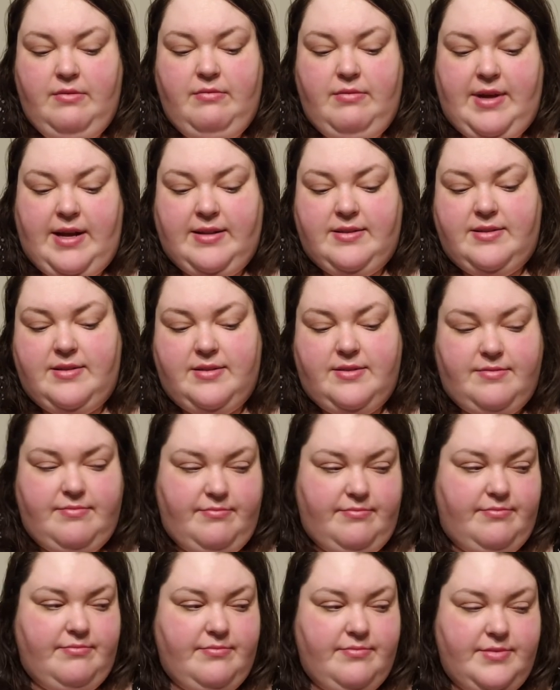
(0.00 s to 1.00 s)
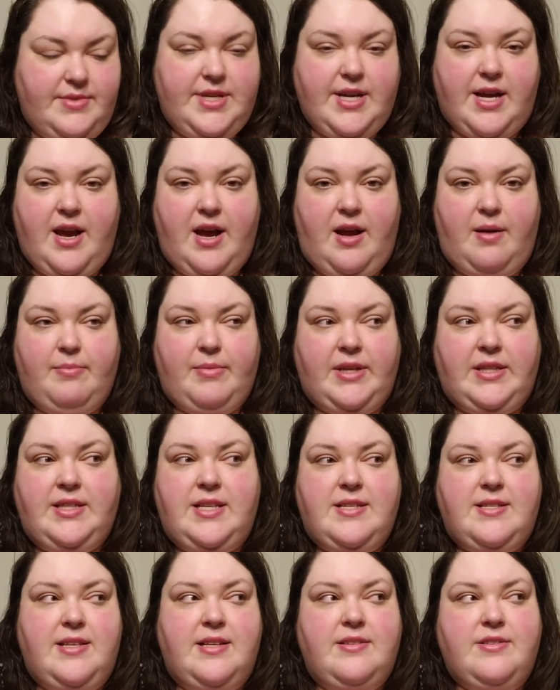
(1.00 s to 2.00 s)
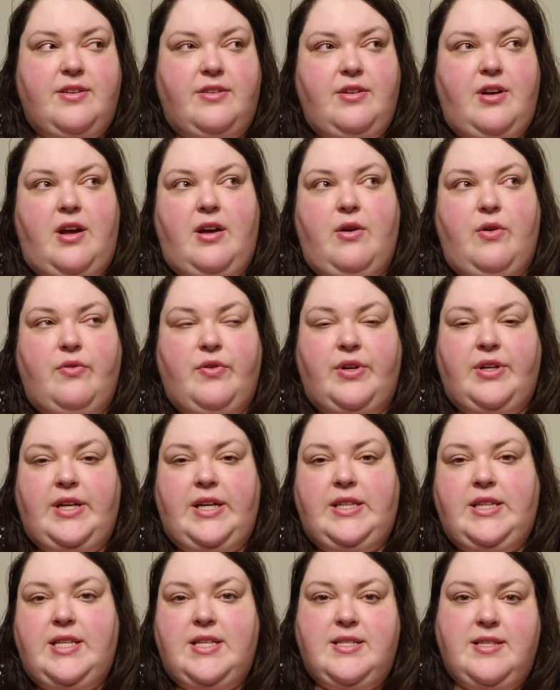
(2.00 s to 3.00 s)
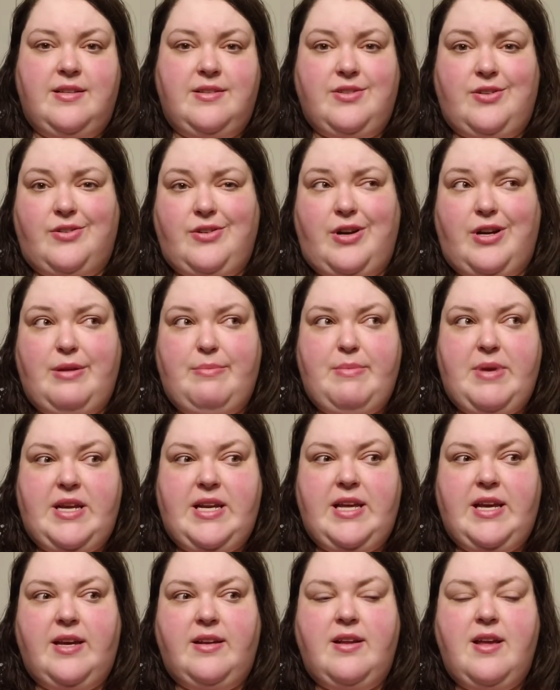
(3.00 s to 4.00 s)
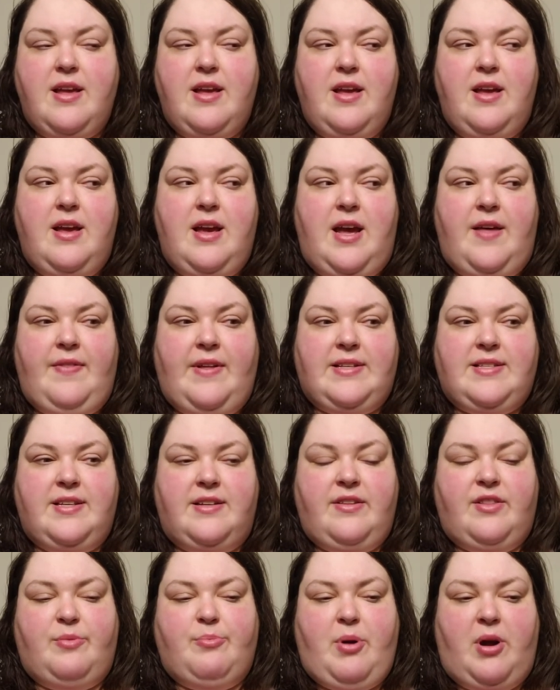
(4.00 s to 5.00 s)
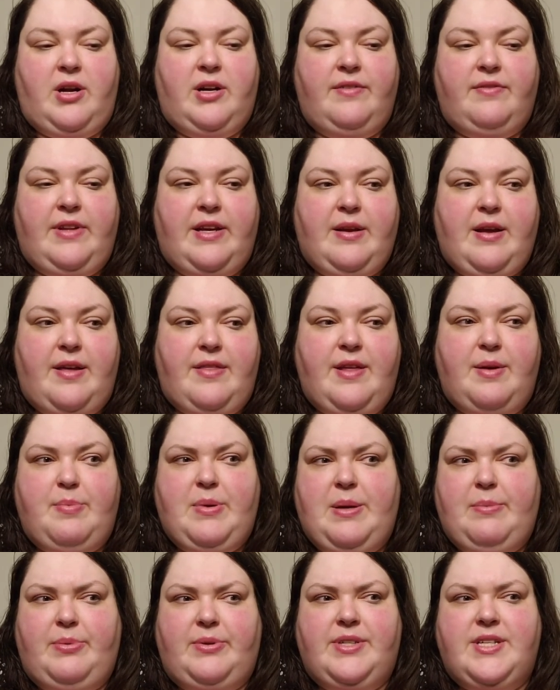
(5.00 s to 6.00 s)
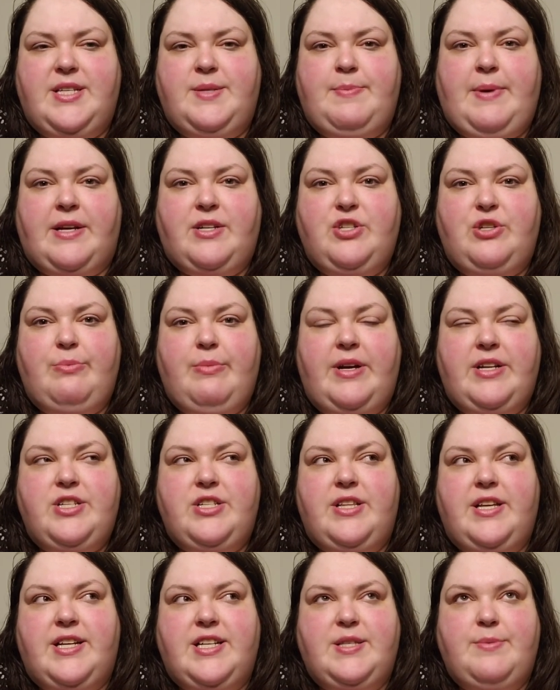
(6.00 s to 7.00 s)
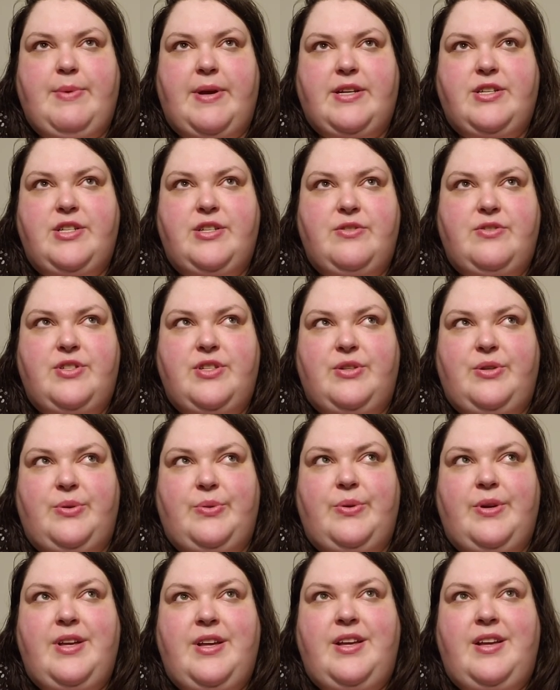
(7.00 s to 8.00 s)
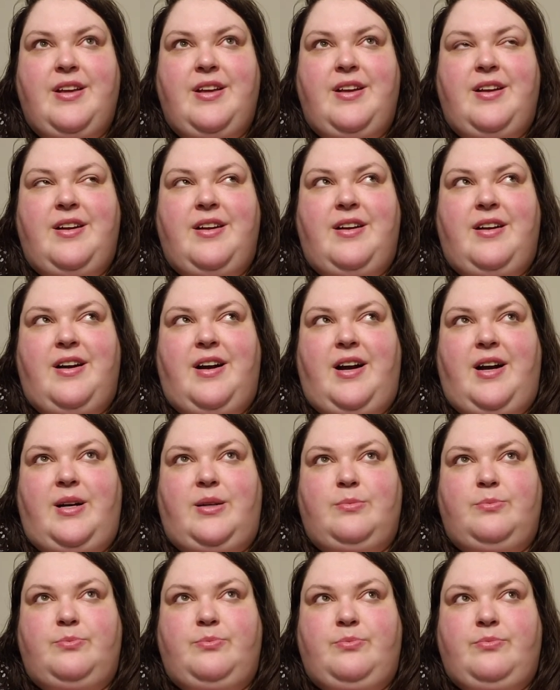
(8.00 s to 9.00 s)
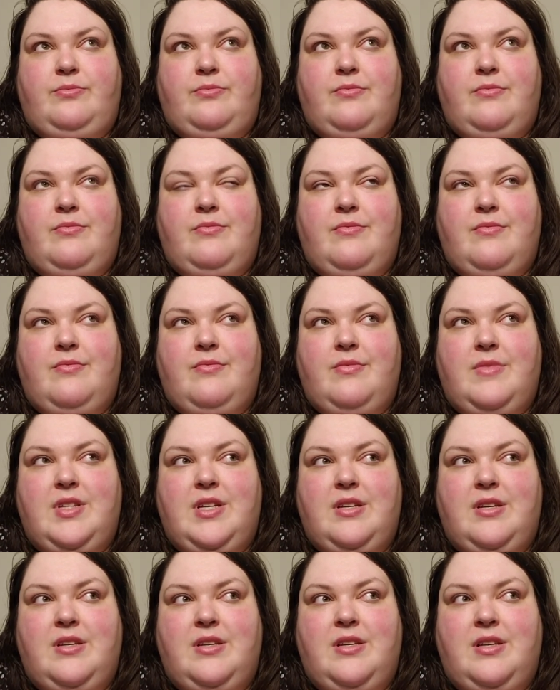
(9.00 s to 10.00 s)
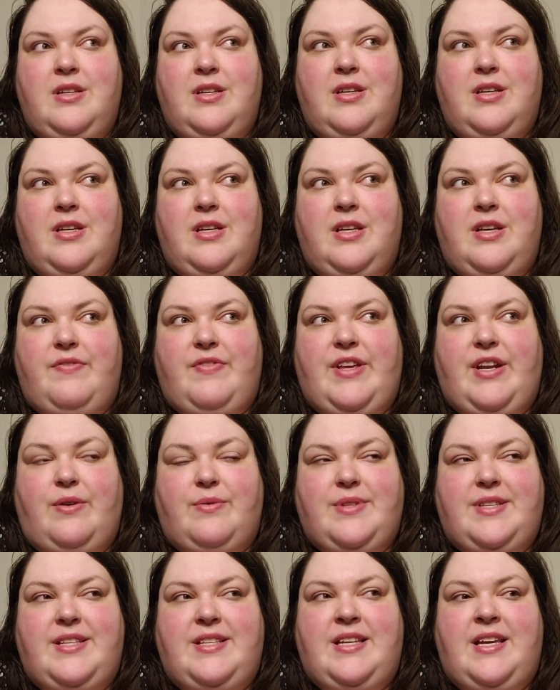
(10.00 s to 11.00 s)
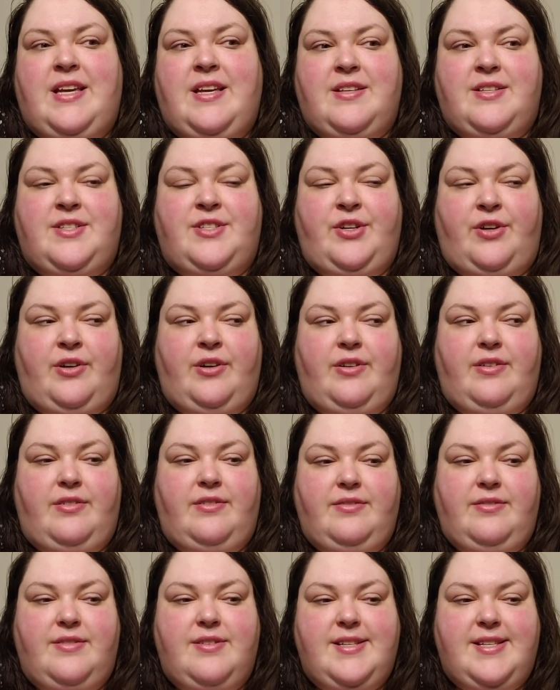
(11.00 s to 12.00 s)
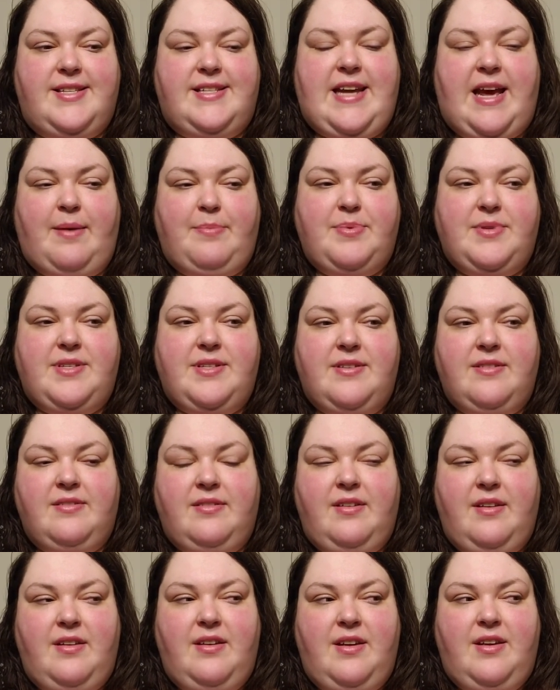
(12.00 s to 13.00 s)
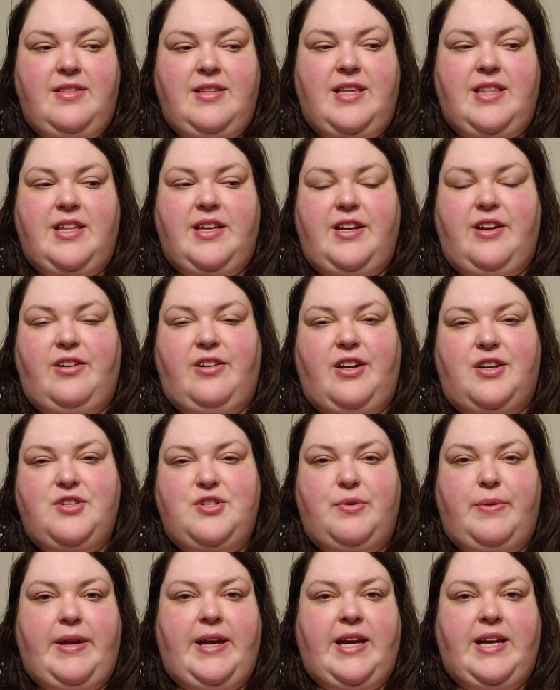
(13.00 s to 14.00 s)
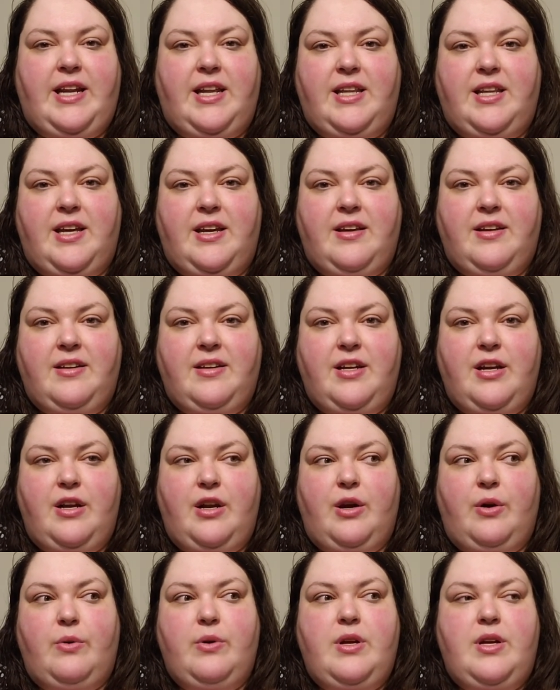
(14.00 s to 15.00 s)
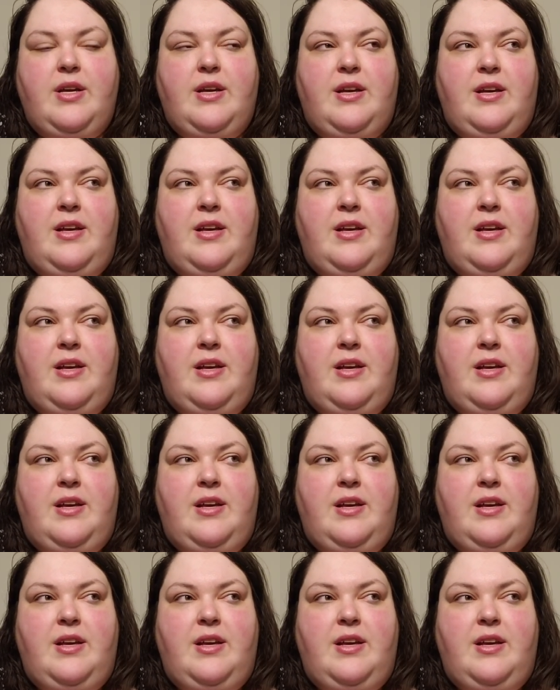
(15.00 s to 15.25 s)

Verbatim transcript: that's to come. Like these things are not overnight. These things are not immediate, and that's another part of like I think people expect too much. They expect you to, um, if they don't see certain steps they think you're not doing anything, you know?